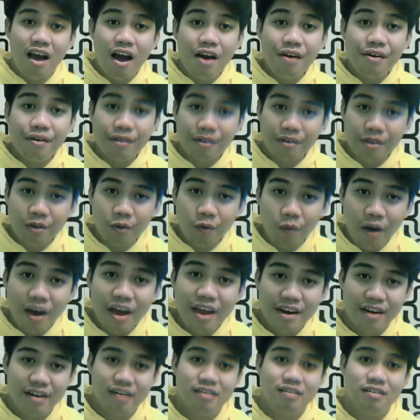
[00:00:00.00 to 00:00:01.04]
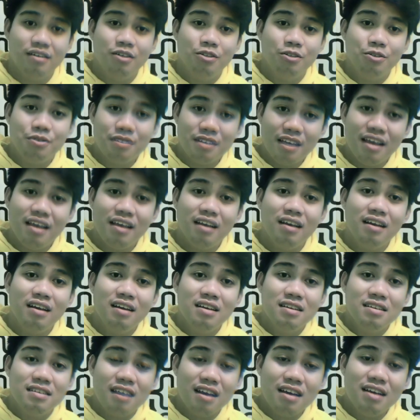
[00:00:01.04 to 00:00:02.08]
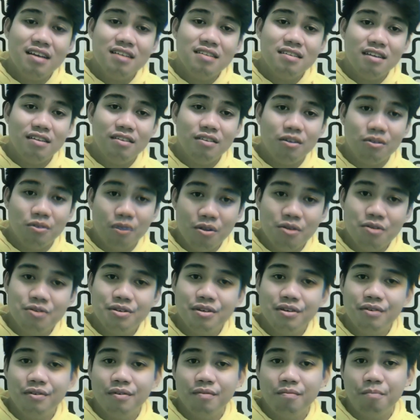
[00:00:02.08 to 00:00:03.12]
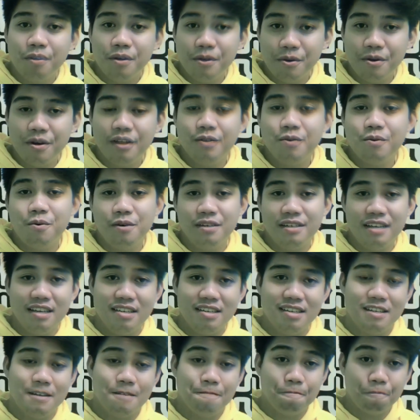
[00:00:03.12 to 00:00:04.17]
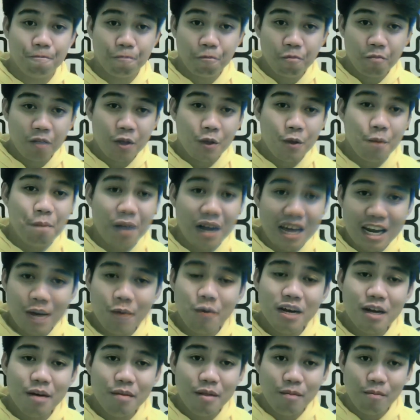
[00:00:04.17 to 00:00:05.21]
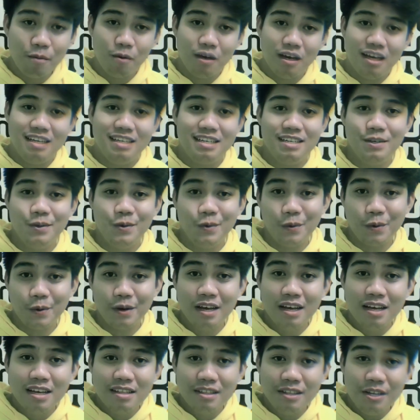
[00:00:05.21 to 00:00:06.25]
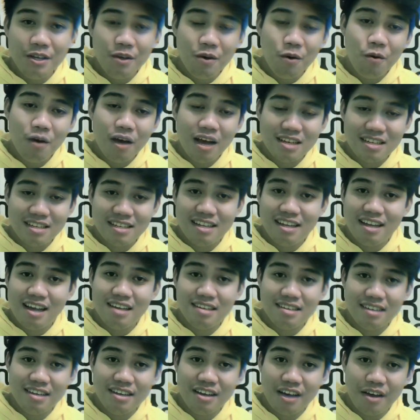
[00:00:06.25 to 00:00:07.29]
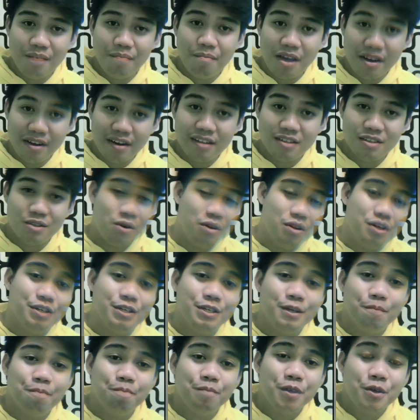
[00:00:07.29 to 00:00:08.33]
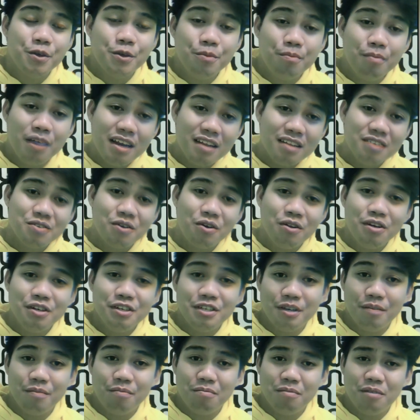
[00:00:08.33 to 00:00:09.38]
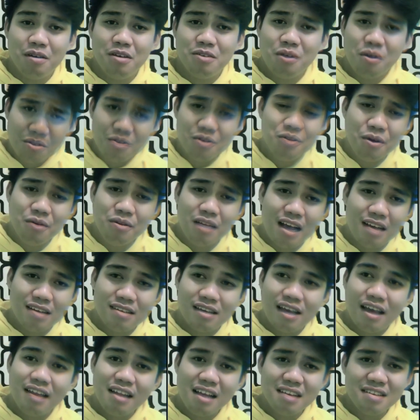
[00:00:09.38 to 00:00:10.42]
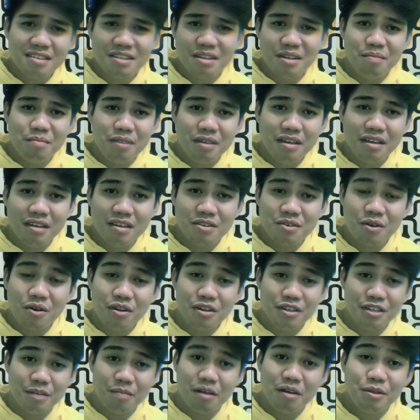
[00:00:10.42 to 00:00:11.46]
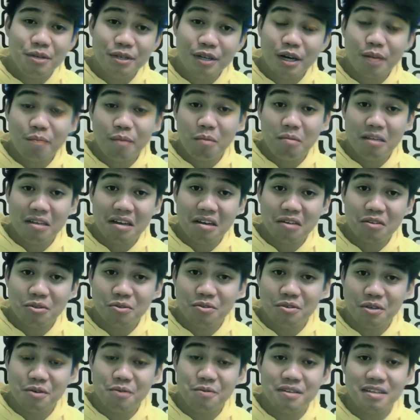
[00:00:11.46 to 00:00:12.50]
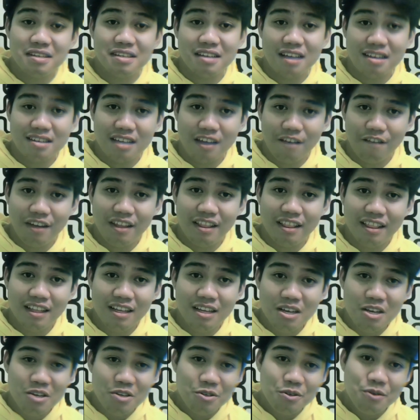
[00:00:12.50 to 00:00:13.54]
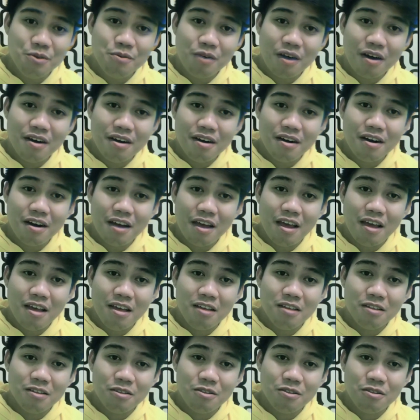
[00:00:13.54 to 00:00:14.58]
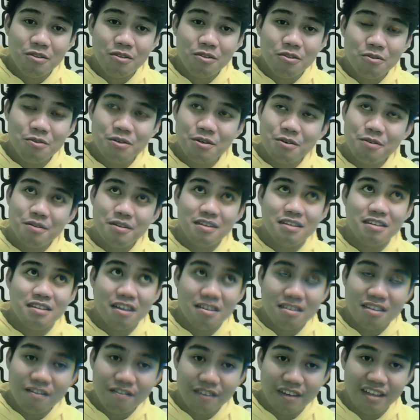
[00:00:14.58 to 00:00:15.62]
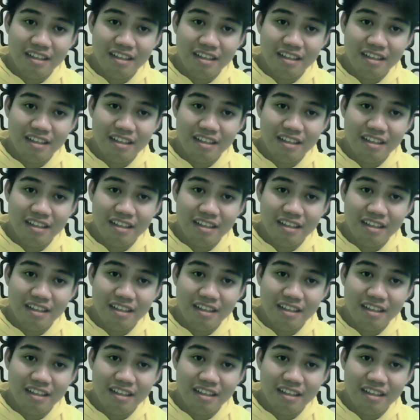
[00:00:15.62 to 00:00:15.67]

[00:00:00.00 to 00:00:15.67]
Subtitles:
are required to take Science and Technology Priority Courses. Yung pangalawa naman po is yung DOST-SEI Merit Scholarship. Yung Merit Scholarship is also known as NSDB Scholarship under the Republic Act 2067. So yung RA-2067